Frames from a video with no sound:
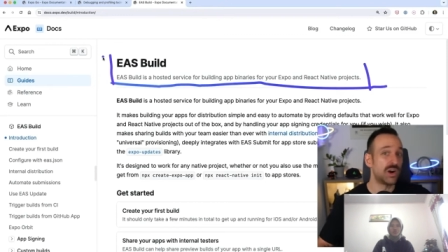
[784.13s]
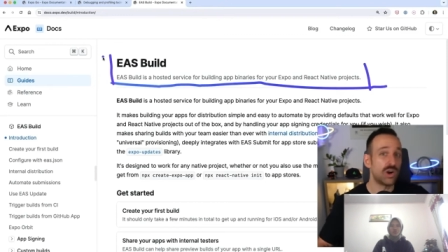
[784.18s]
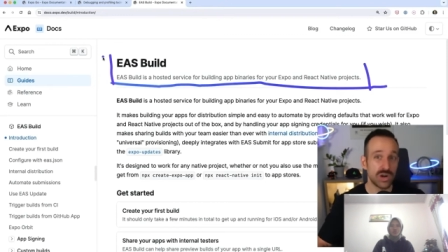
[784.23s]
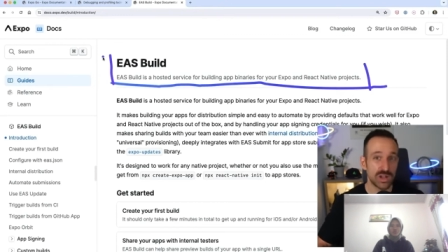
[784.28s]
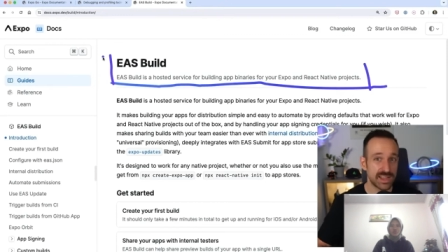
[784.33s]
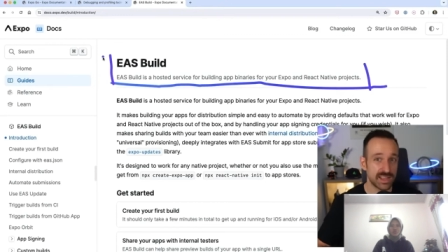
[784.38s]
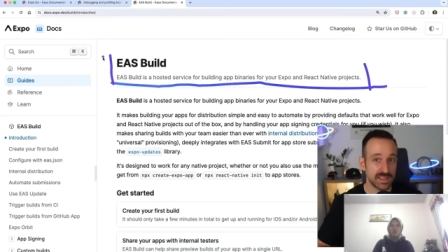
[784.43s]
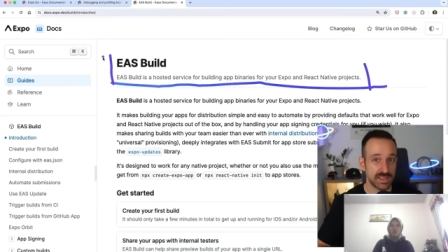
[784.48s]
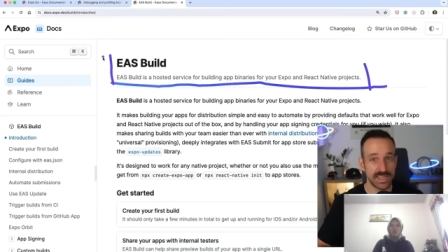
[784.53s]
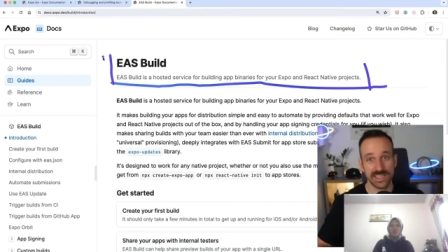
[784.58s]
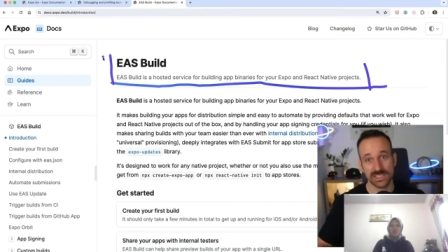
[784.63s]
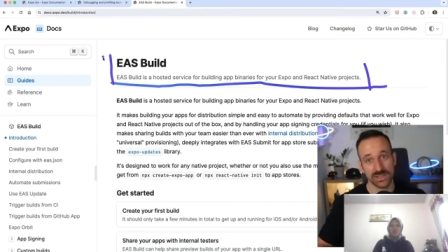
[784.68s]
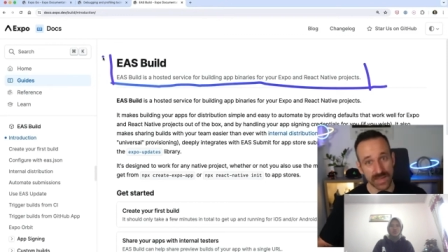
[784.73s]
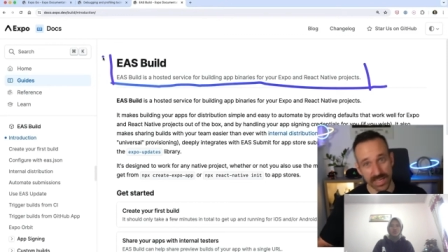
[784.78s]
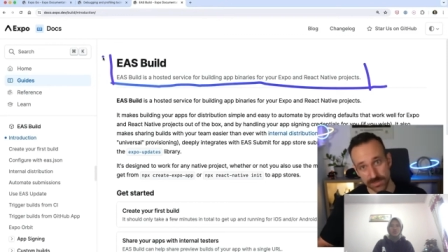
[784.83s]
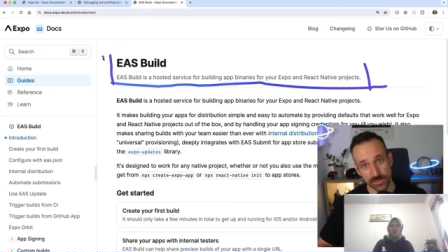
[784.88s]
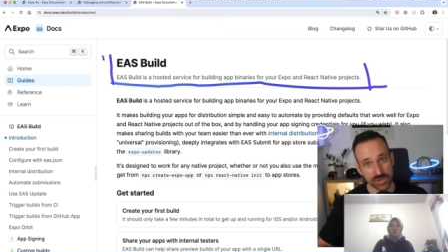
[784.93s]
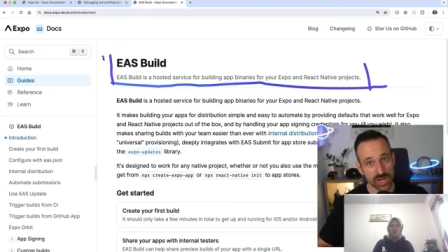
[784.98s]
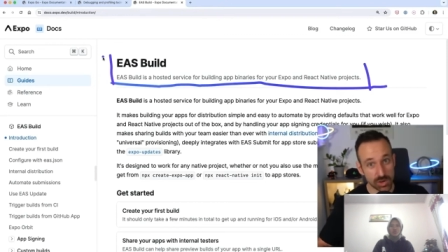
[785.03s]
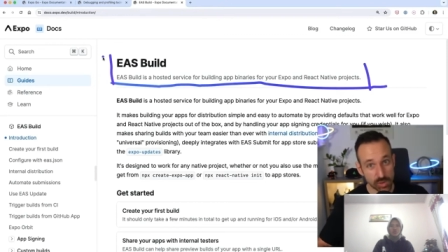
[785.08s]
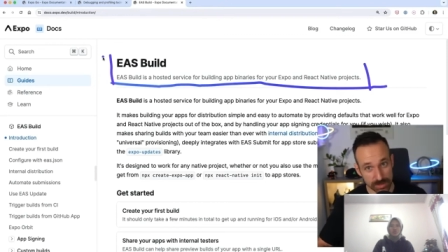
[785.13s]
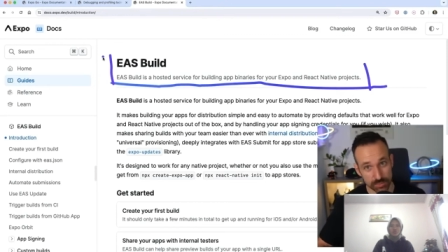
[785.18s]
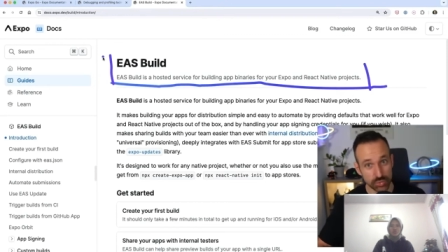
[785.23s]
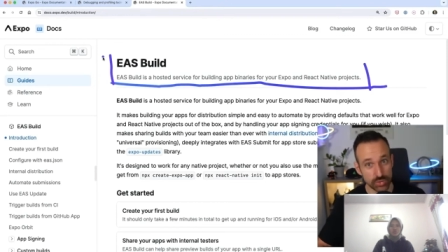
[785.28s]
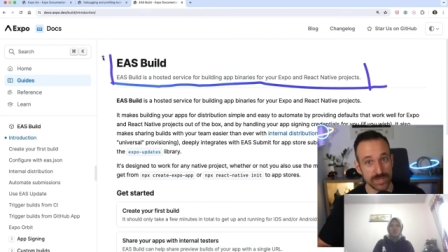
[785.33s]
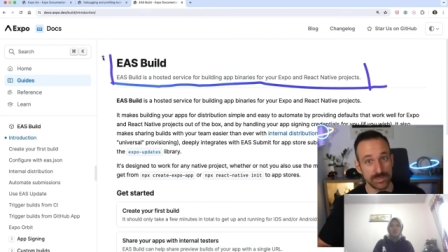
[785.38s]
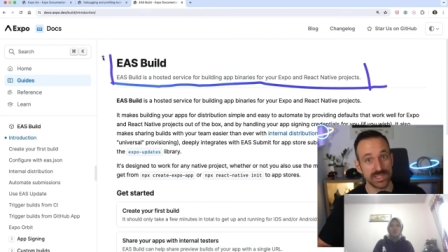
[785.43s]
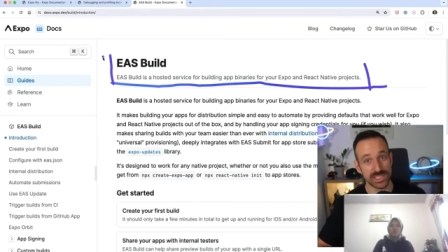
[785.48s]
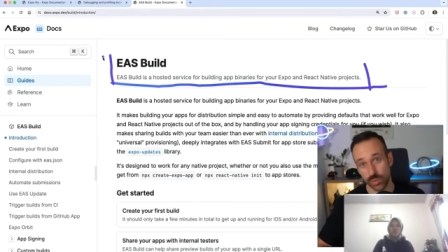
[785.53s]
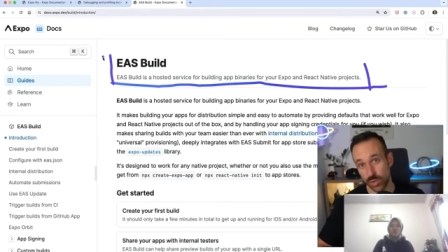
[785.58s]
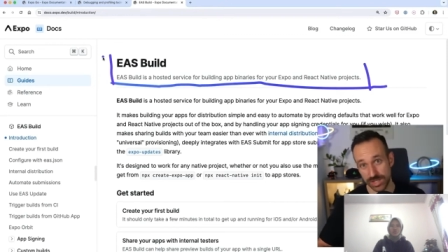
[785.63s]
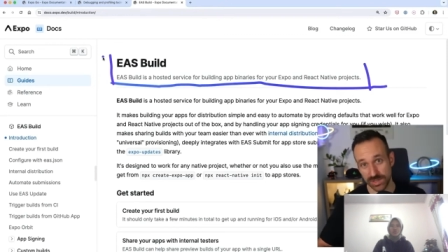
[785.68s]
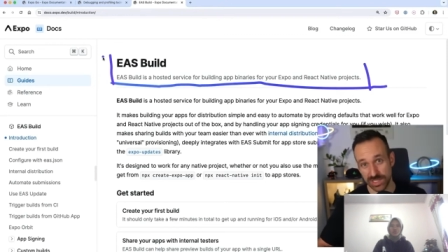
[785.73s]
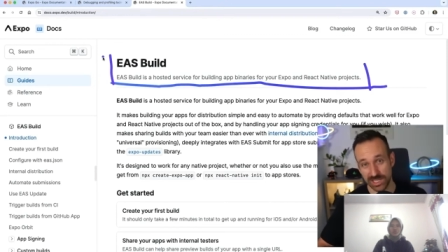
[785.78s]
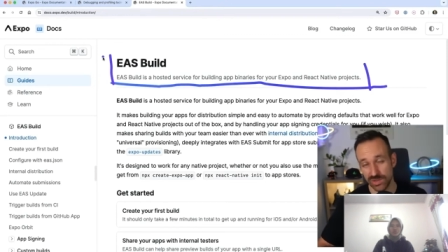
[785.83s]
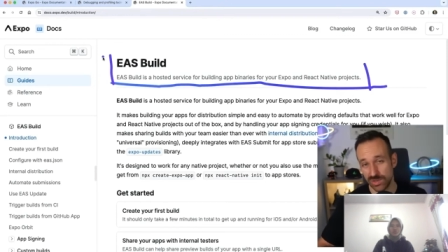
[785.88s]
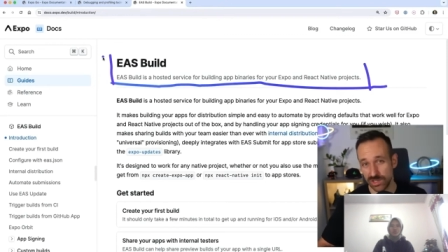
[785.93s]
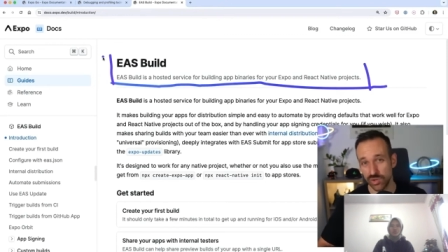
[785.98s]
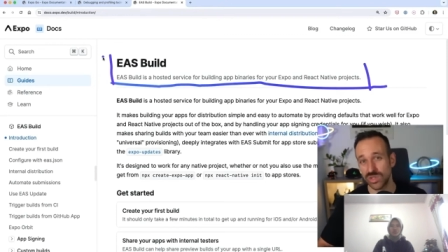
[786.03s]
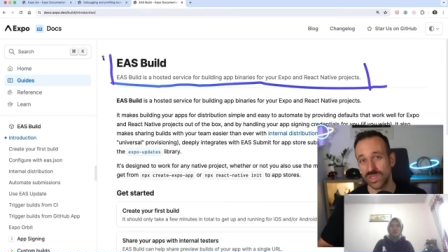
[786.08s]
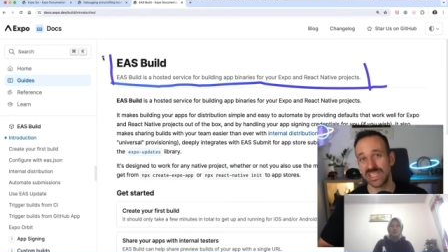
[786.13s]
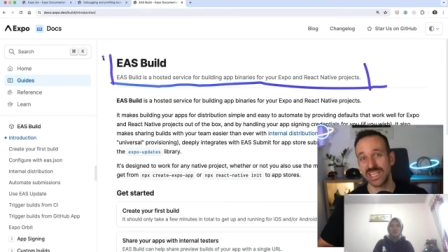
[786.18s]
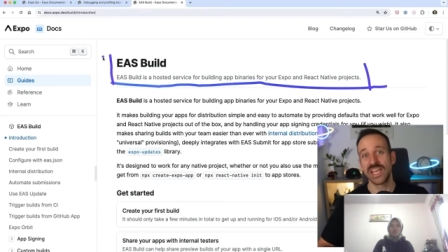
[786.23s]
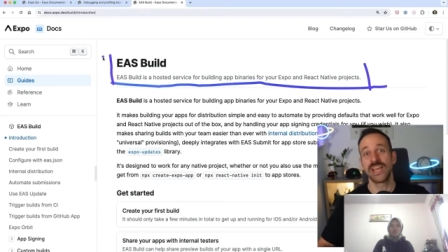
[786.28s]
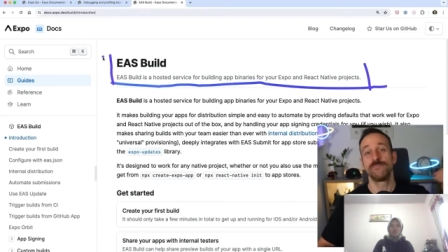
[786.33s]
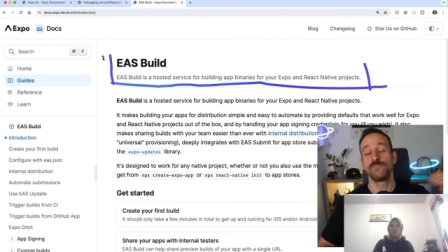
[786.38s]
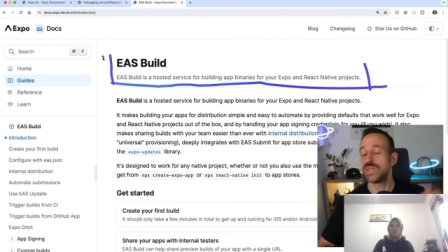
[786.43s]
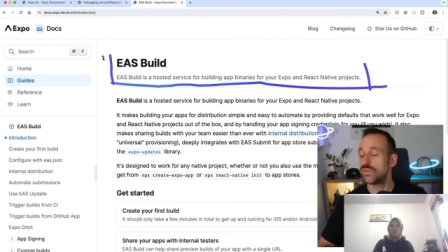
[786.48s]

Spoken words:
all the other things of Expo Go and Prebuild and what you can do locally